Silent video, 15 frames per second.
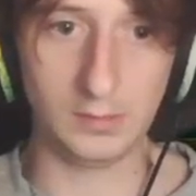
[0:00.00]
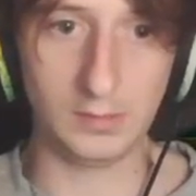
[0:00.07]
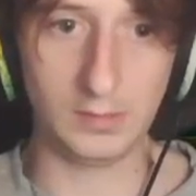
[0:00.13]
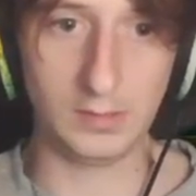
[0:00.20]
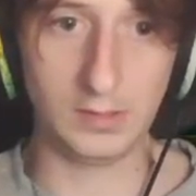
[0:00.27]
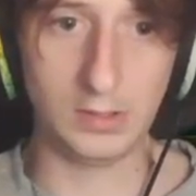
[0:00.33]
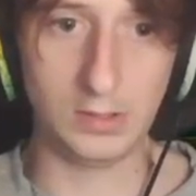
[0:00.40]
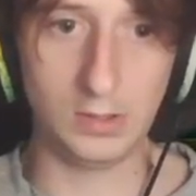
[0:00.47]
And
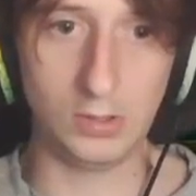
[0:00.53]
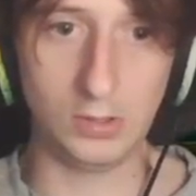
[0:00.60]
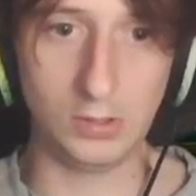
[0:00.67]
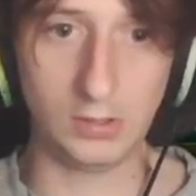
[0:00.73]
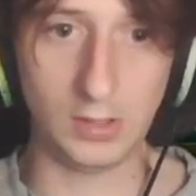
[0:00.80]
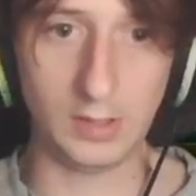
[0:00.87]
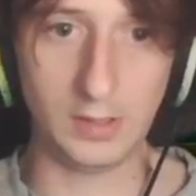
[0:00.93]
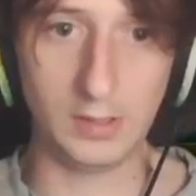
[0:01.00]
this is
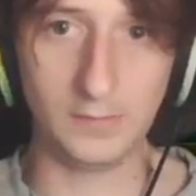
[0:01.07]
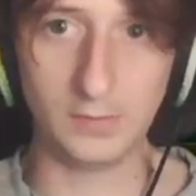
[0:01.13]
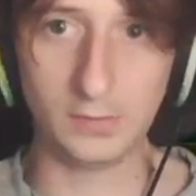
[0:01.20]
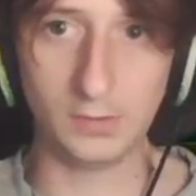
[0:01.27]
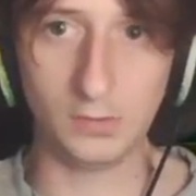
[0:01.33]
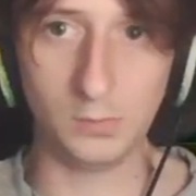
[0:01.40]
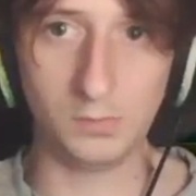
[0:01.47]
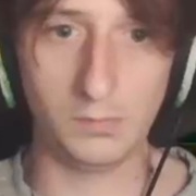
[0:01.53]
good. I think
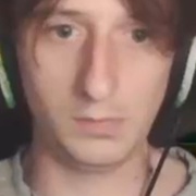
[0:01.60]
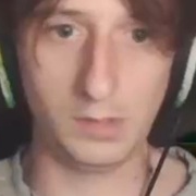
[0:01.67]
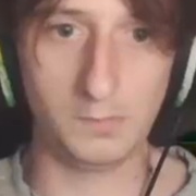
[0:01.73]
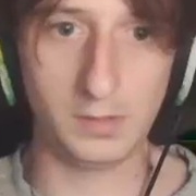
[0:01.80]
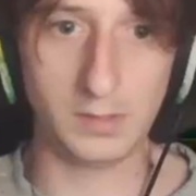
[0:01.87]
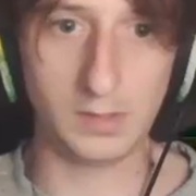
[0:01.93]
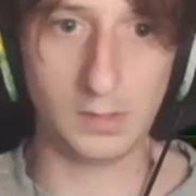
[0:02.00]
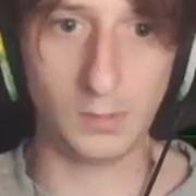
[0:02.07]
because of the
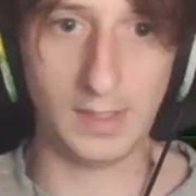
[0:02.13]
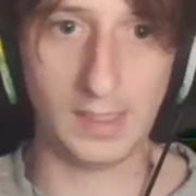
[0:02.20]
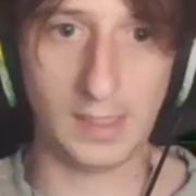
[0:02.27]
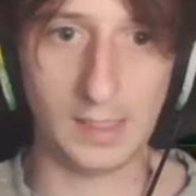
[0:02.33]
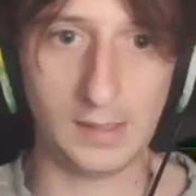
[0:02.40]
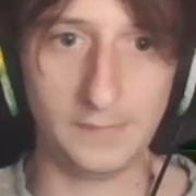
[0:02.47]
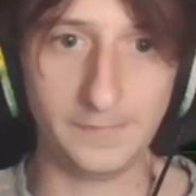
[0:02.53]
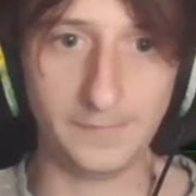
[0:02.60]
numbers that we
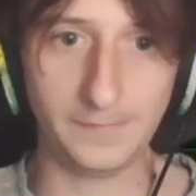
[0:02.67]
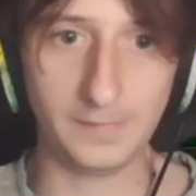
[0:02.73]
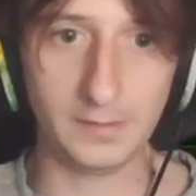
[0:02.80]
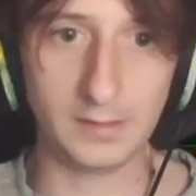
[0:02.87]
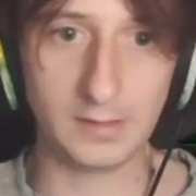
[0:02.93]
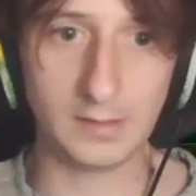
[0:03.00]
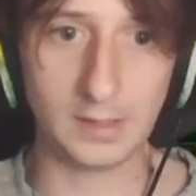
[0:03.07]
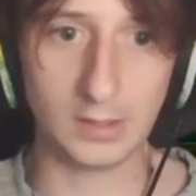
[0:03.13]
have,
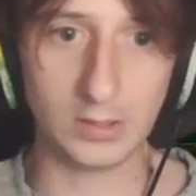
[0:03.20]
this is